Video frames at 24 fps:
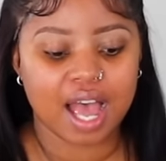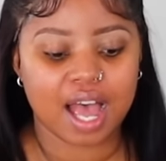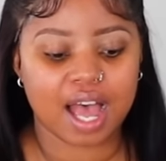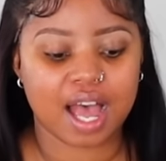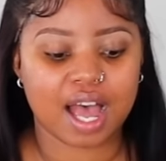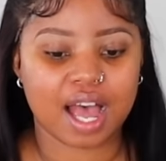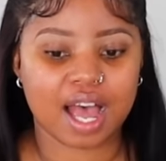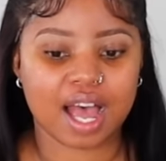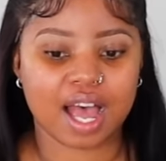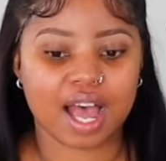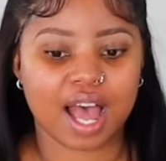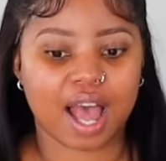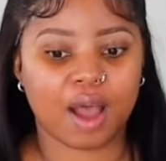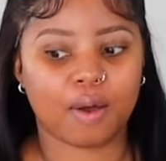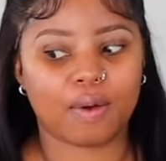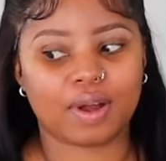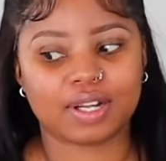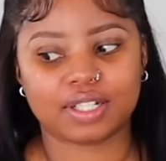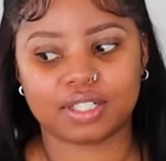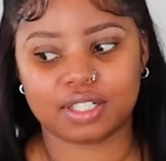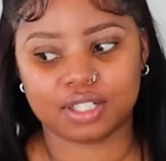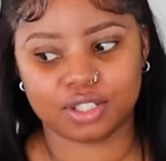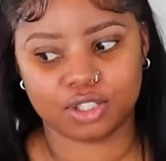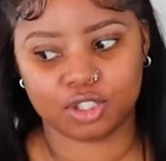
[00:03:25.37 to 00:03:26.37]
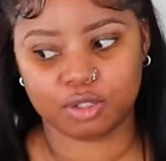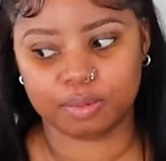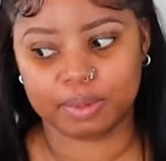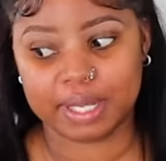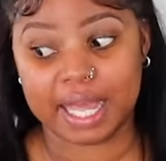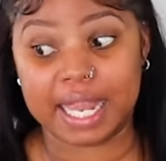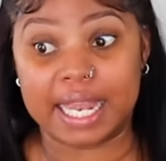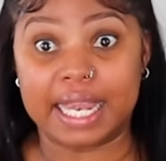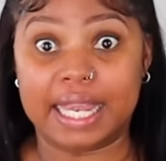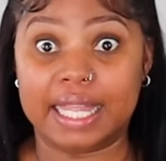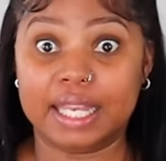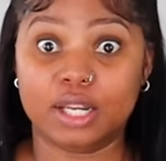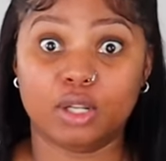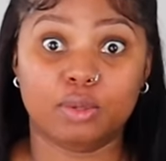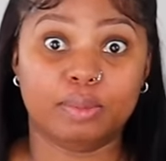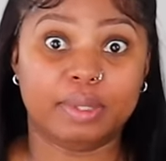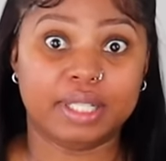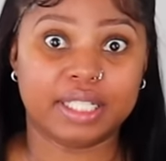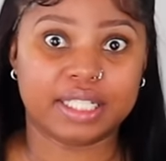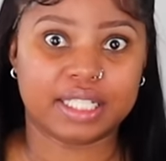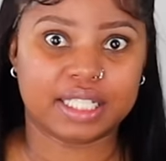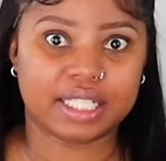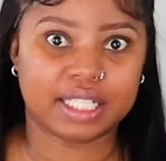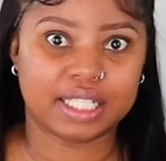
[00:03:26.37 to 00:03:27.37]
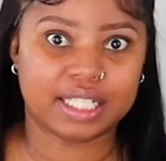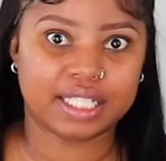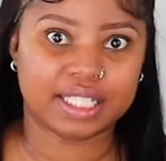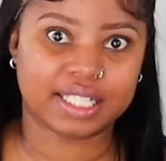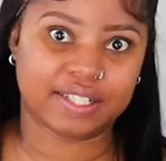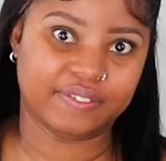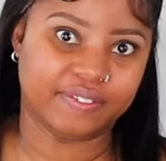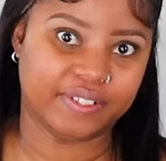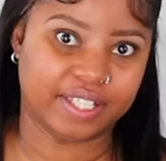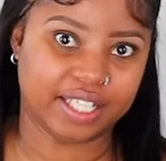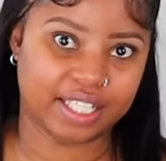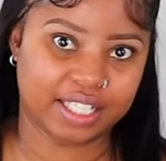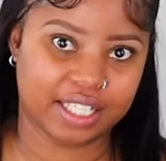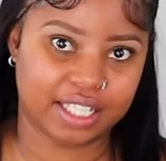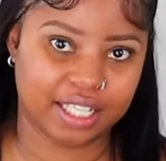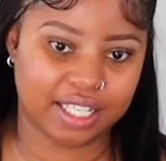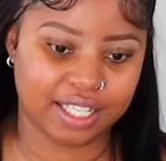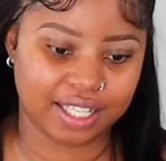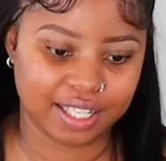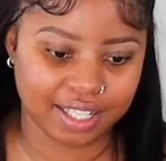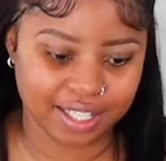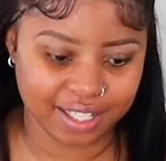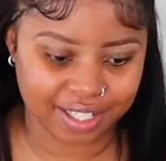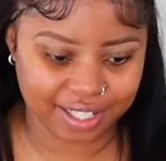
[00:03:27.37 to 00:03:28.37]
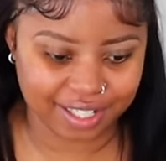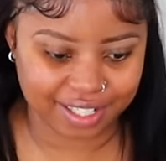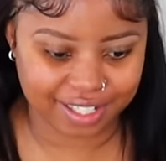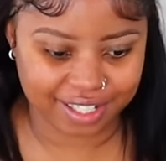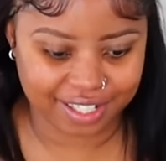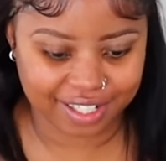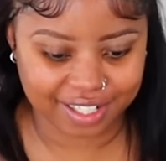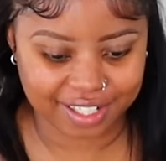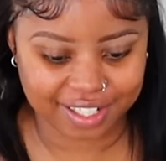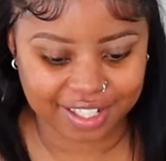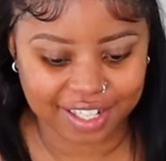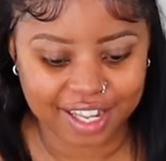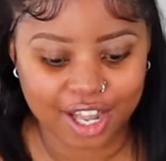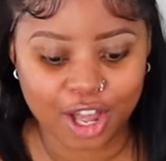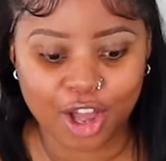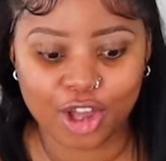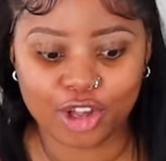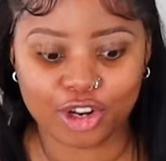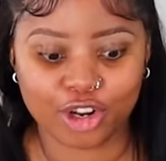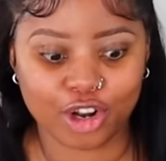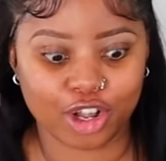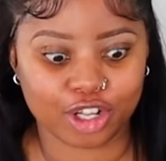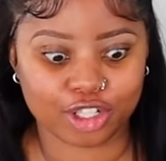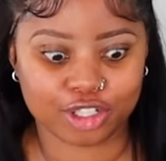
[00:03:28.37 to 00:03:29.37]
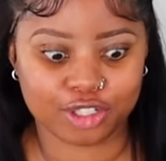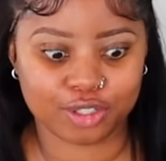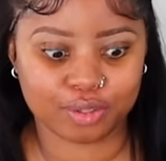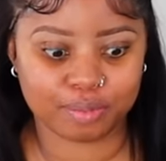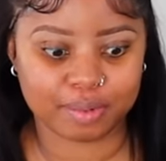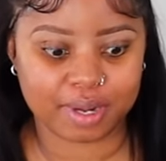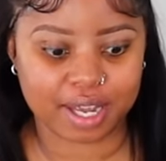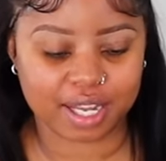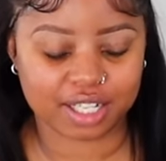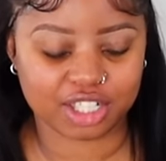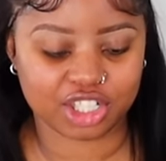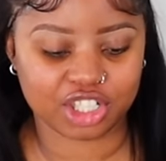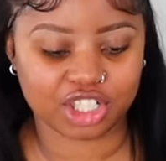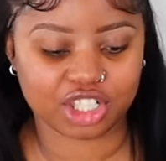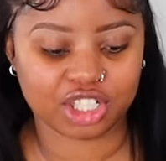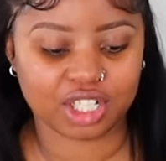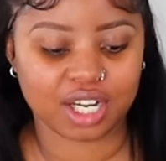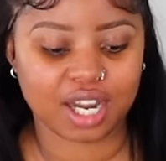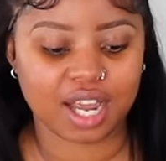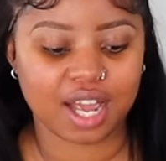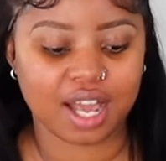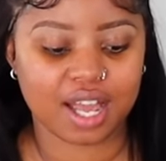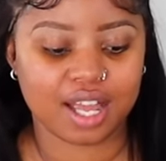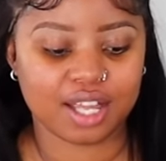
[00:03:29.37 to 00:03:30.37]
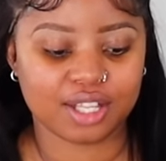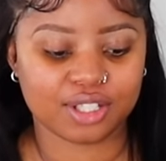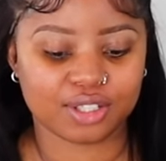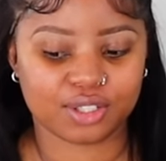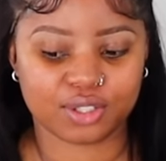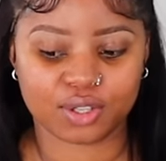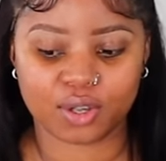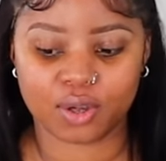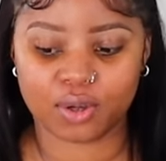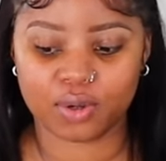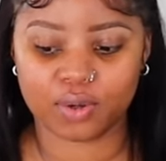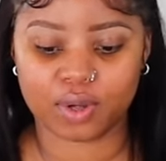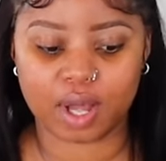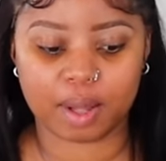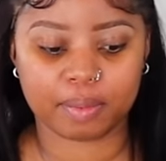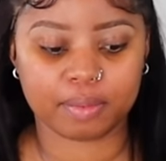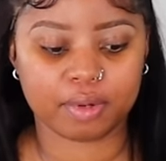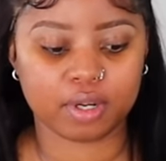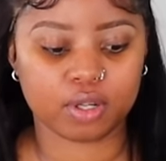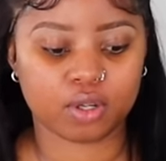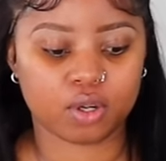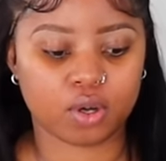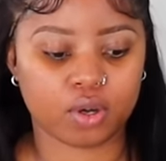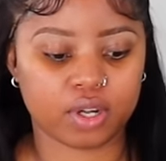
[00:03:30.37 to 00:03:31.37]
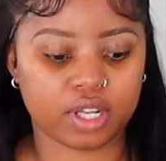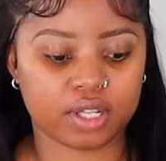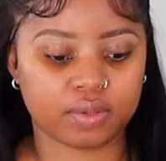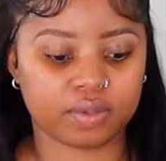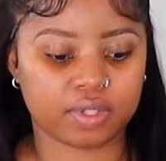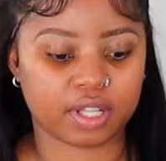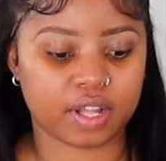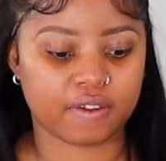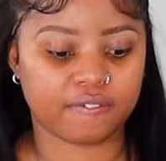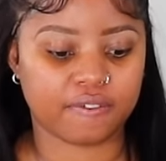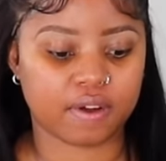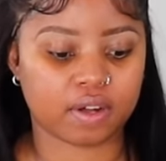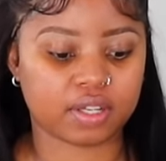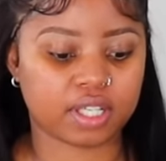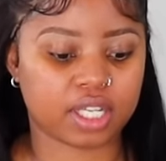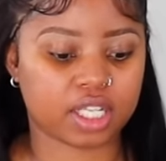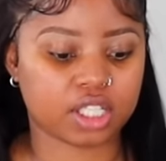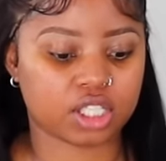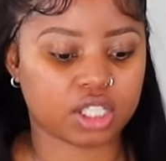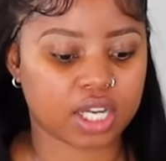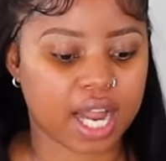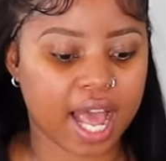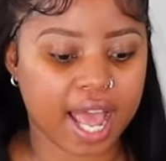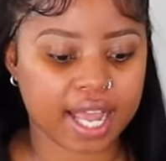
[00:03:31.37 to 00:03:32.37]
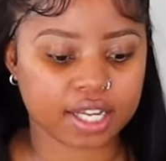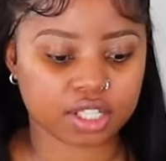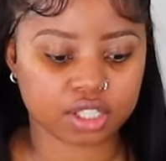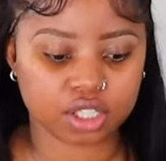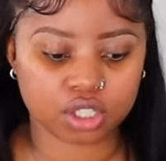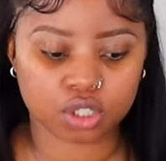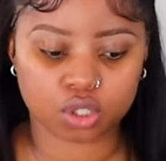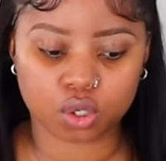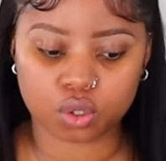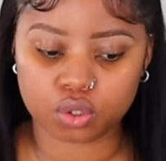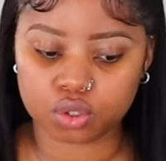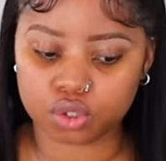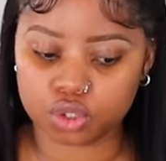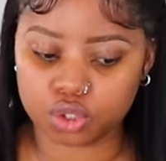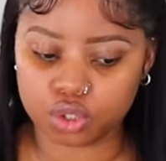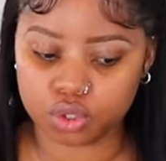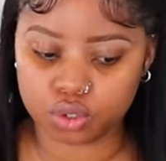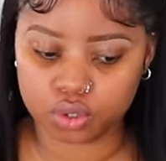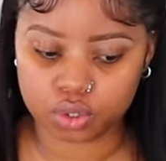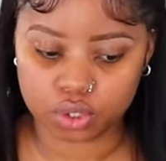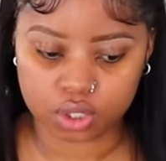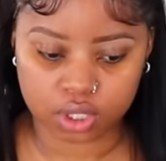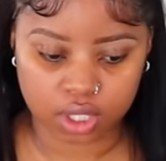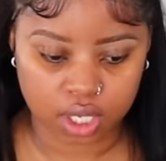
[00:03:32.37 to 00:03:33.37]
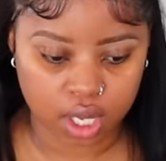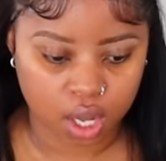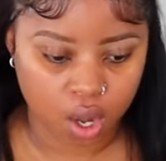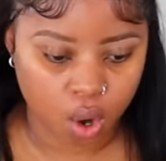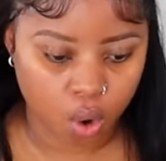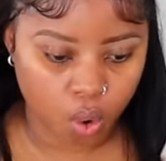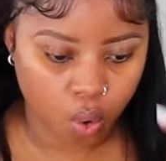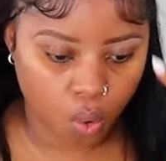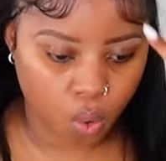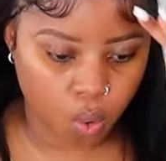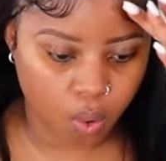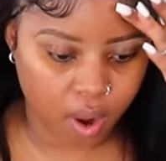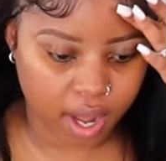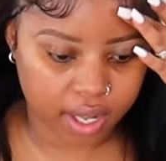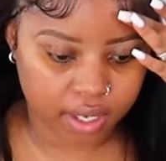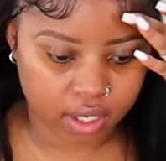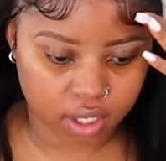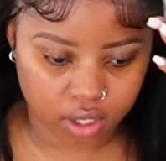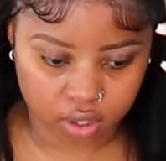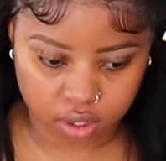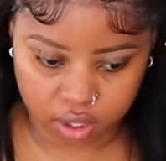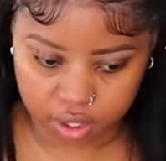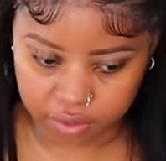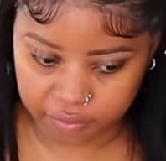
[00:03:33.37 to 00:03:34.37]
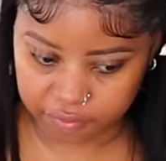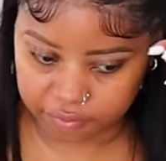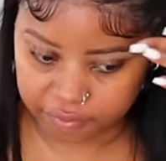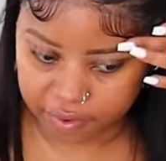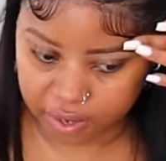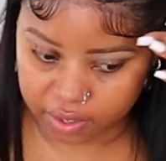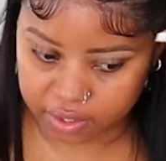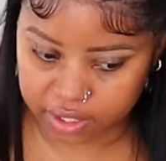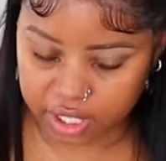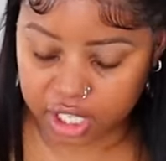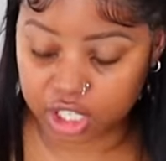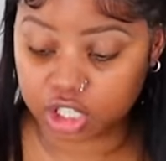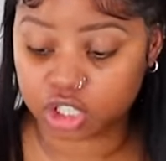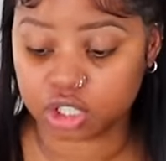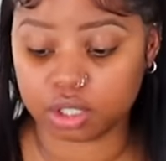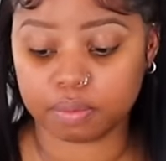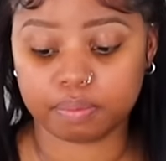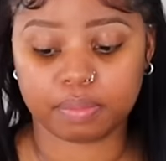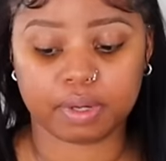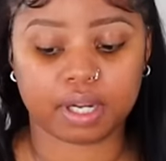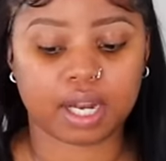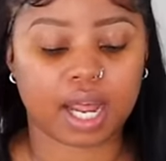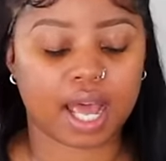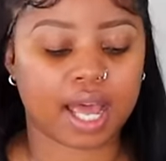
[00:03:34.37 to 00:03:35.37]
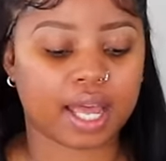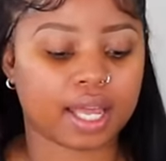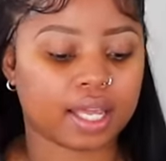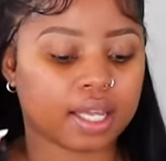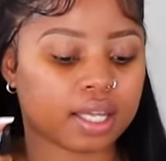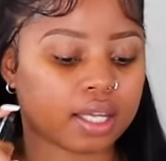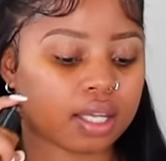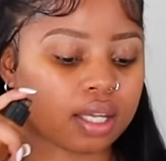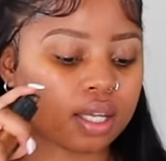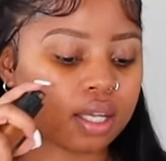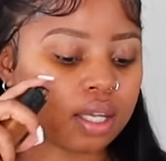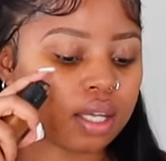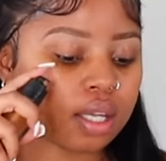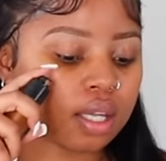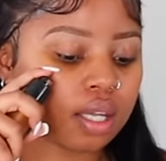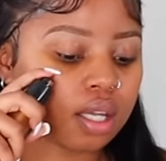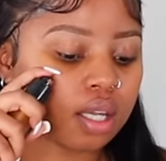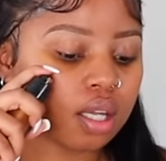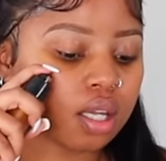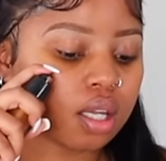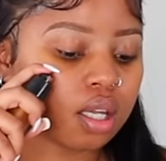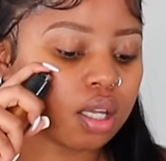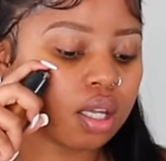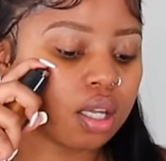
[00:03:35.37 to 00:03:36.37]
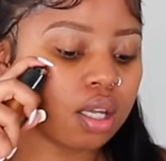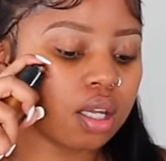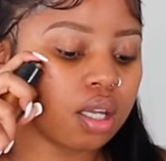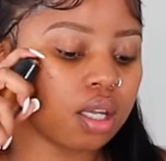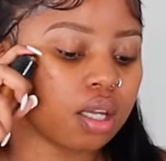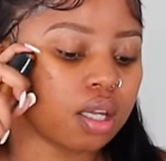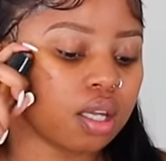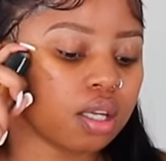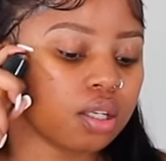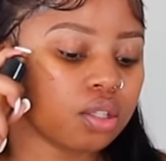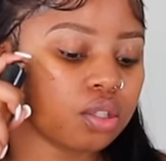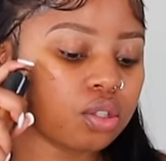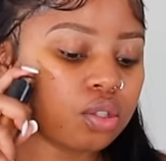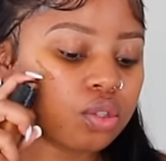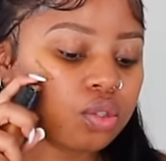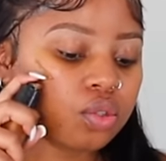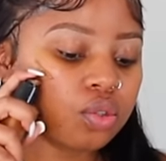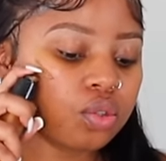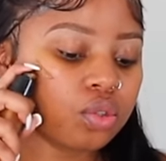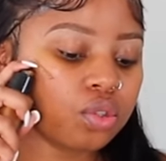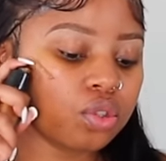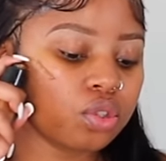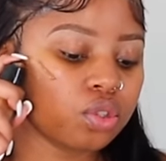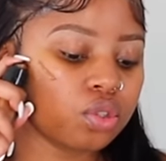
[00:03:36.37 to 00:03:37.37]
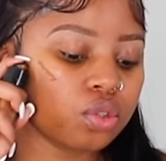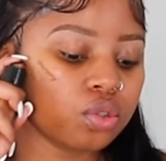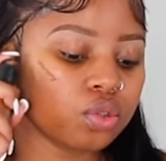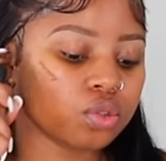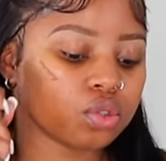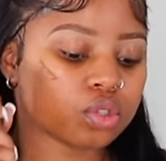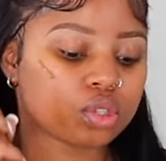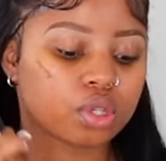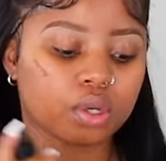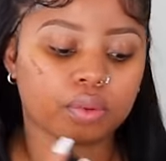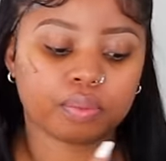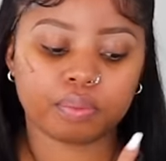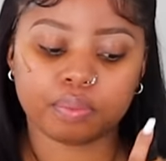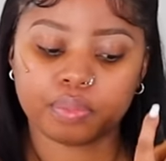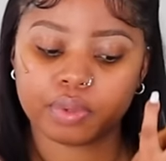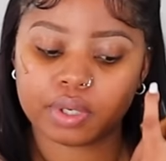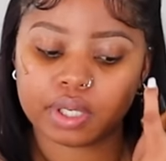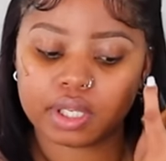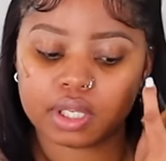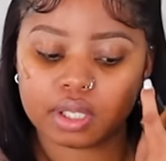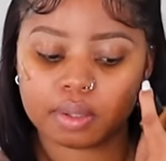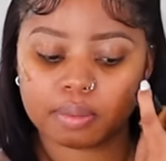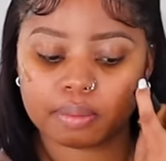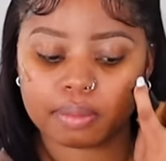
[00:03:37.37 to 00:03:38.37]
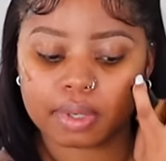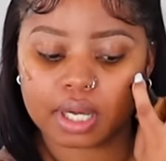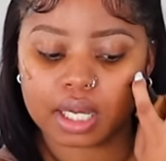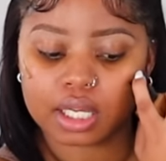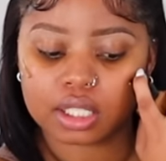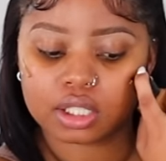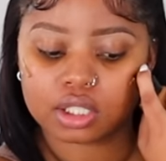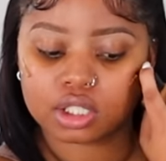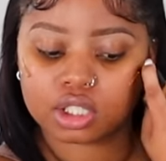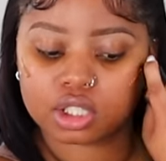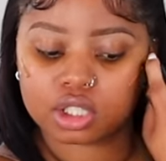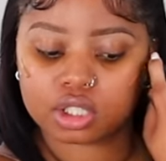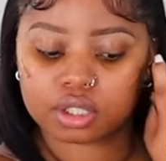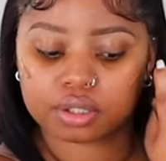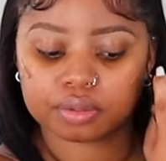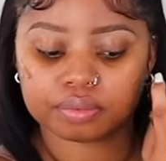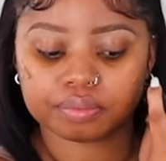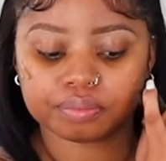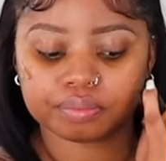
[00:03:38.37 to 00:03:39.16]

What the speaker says: I want it to be a little bit suffocated, not too much. So I'm gonna go in with that foundation. I actually don't use quite a lot of foundation, but I do use pretty much